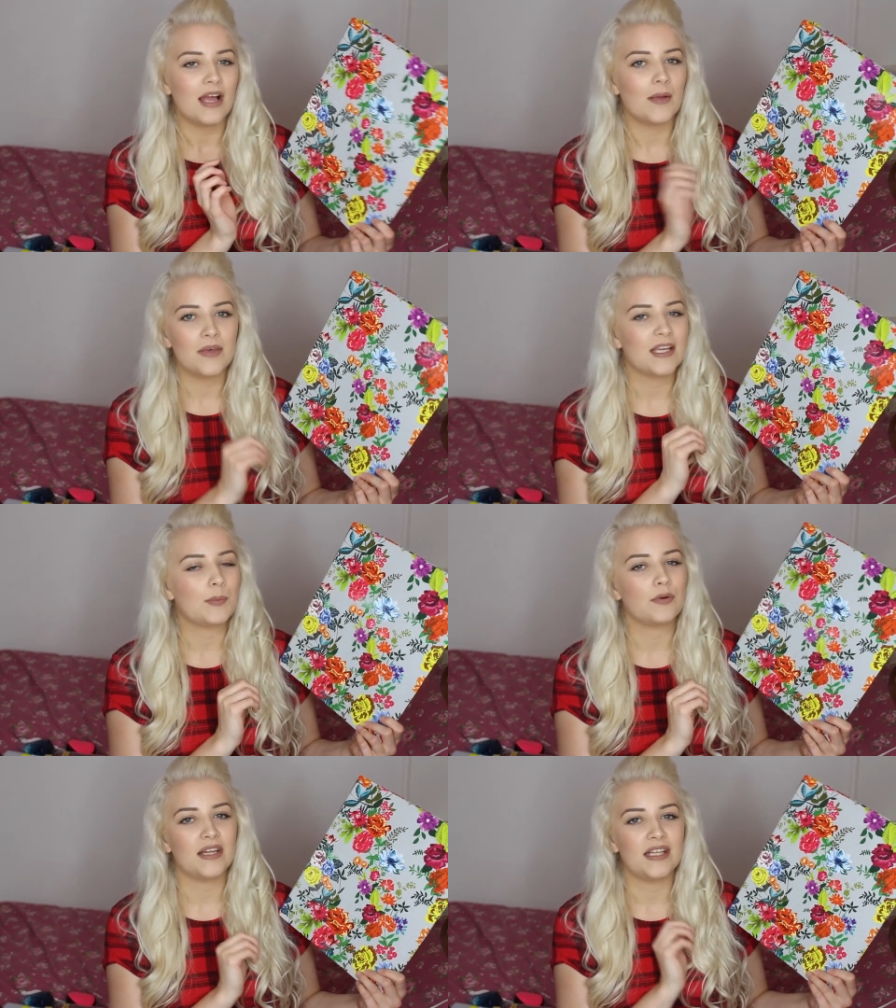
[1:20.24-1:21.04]
and make
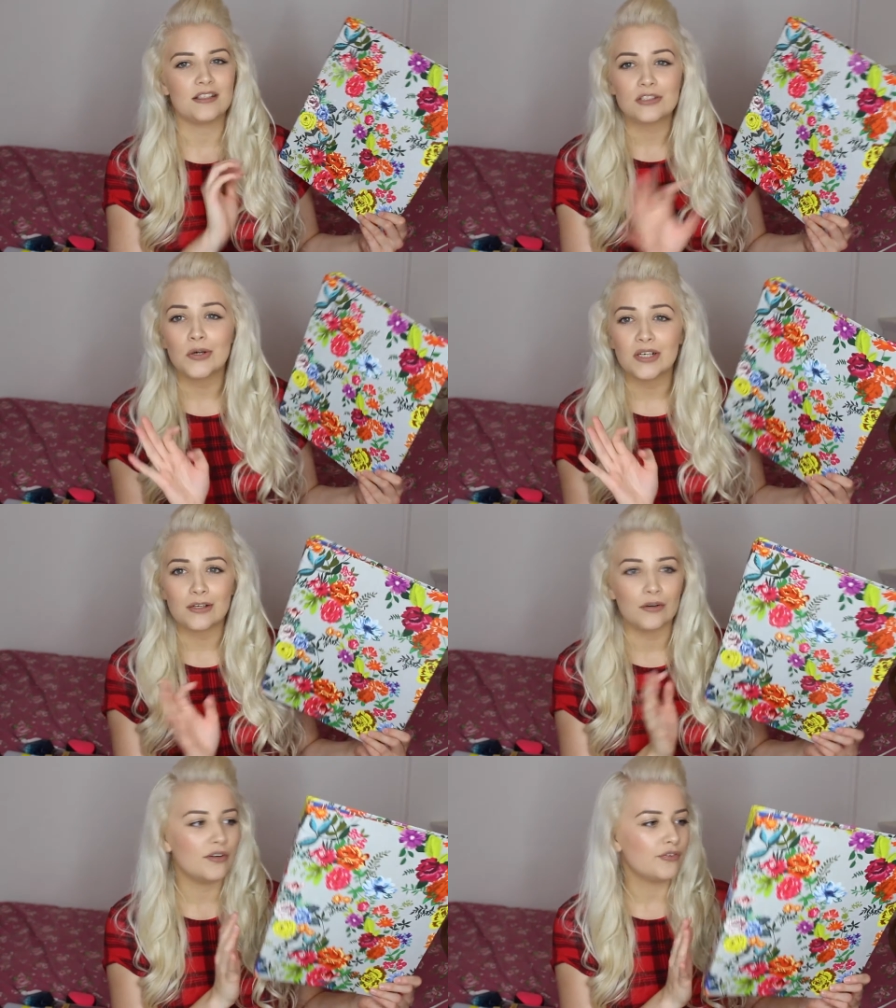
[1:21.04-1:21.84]
it pretty, then totally
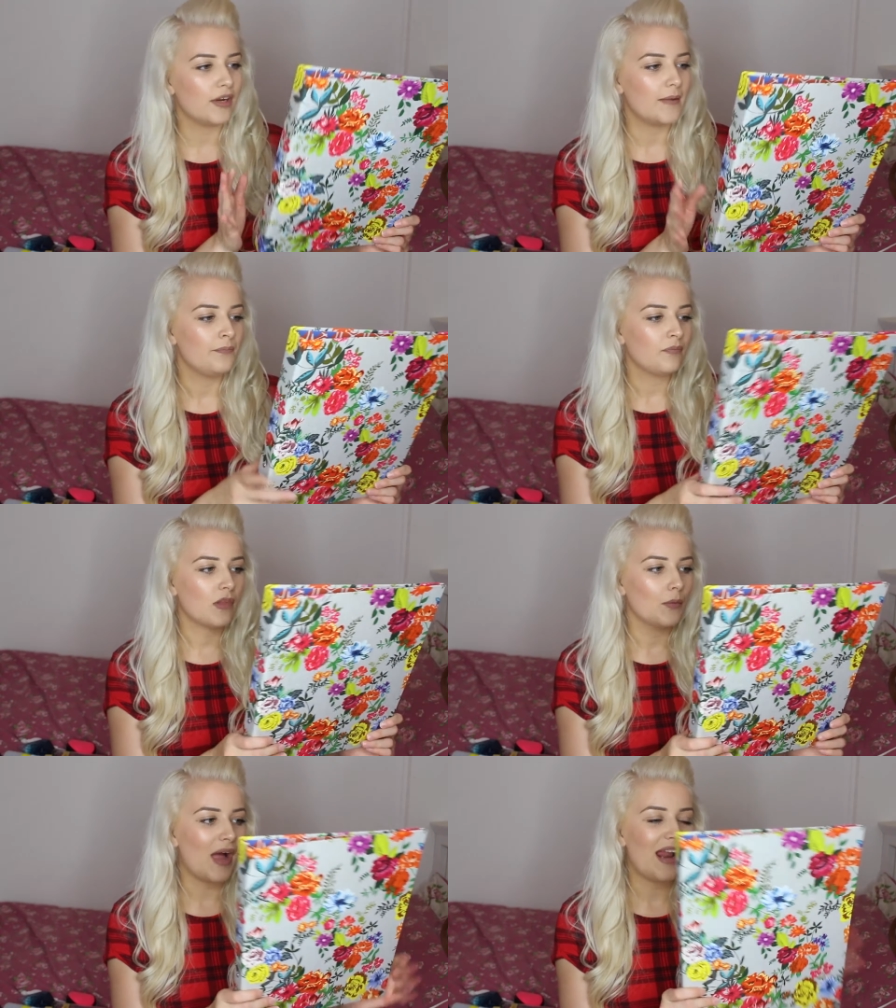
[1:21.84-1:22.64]
go for it.
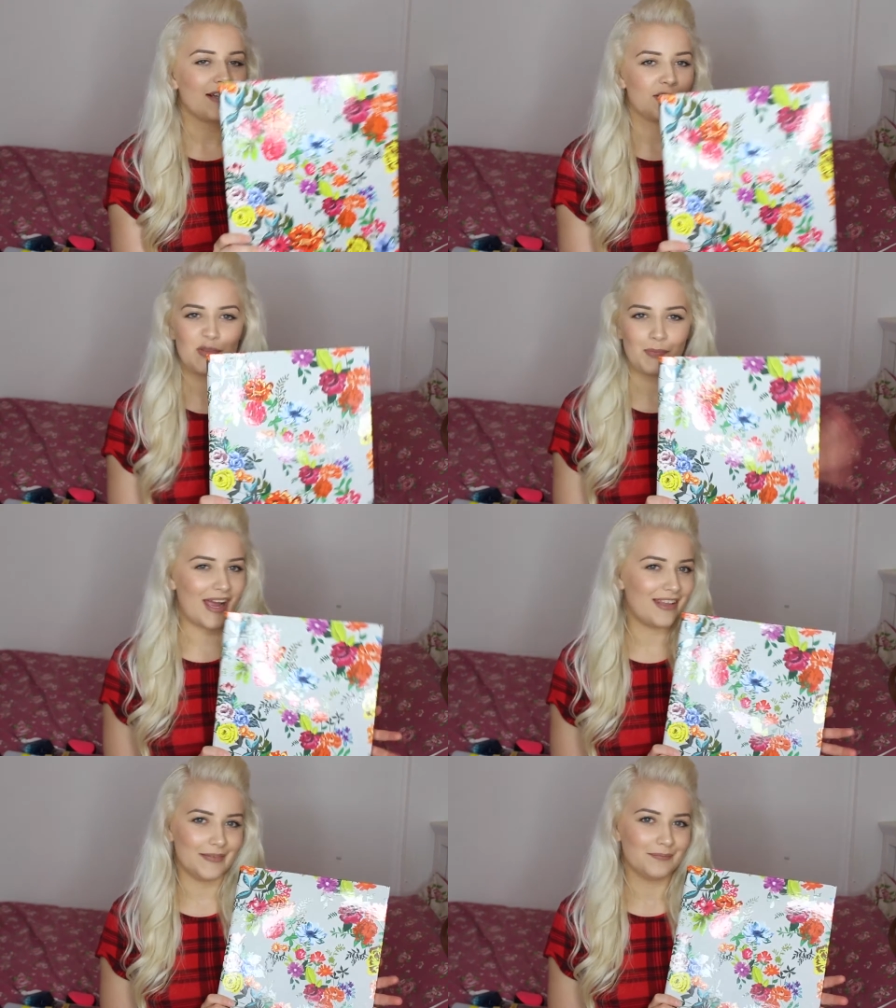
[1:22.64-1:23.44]
But I like to just
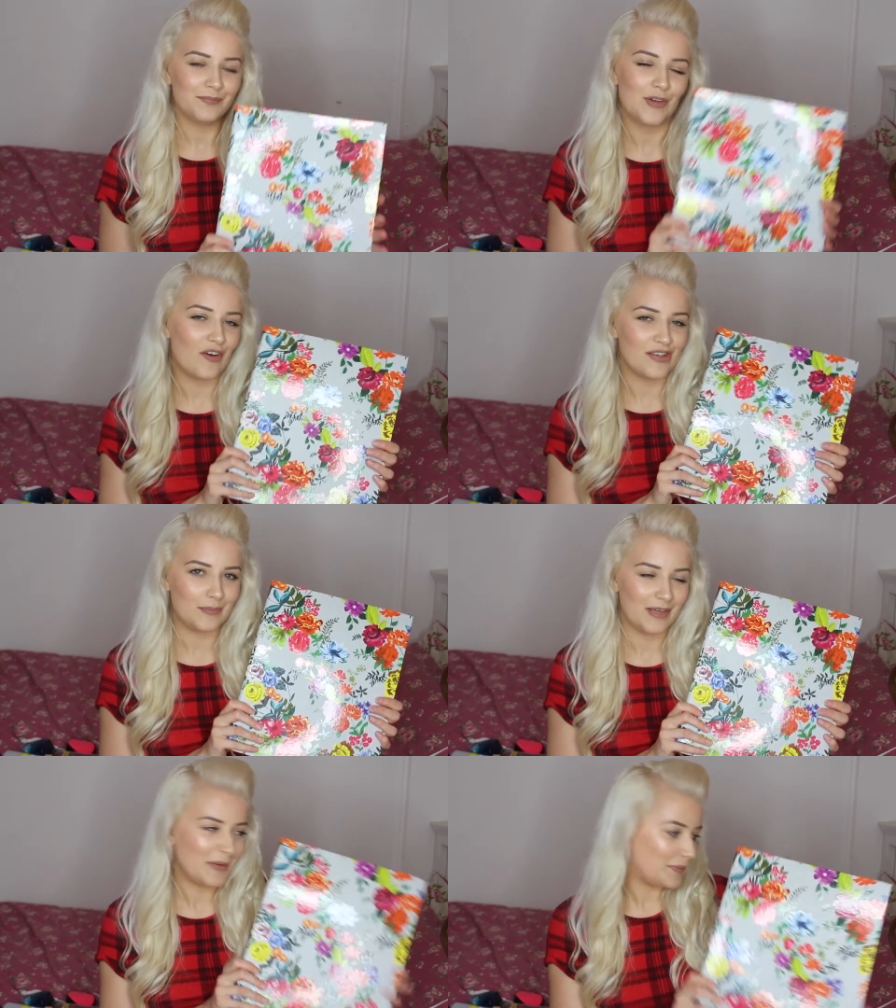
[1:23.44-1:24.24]
buy them already
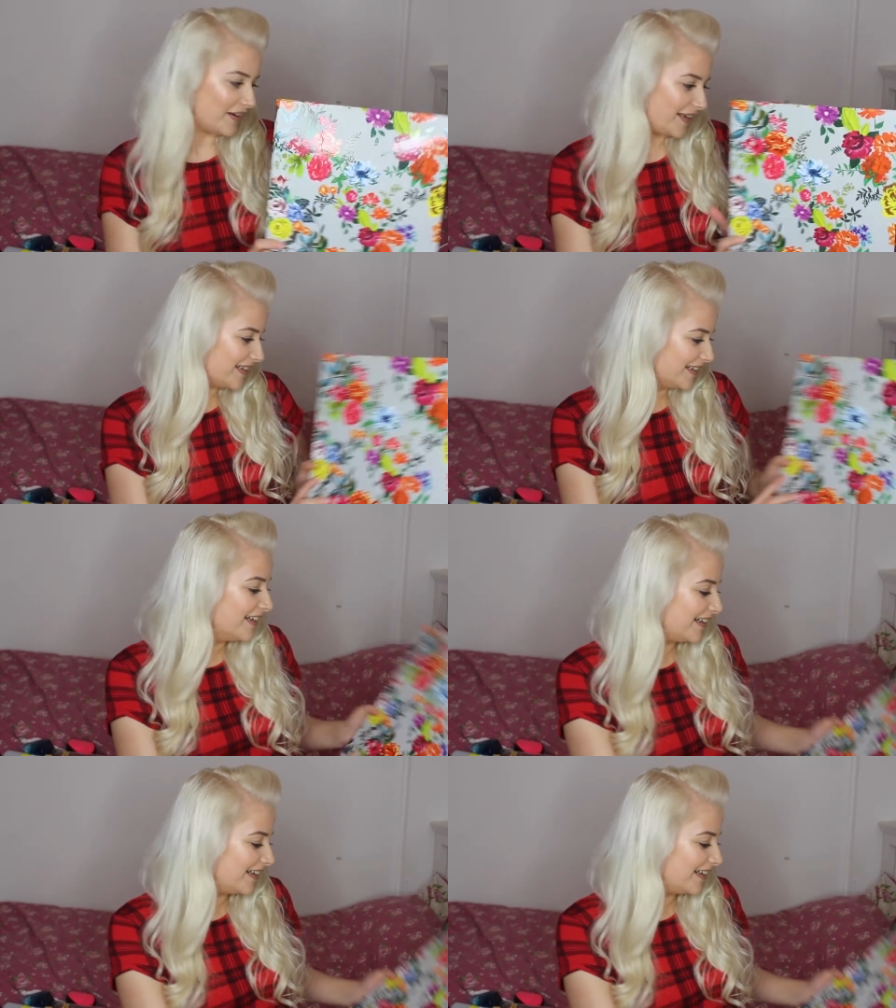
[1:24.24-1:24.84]
made pretty.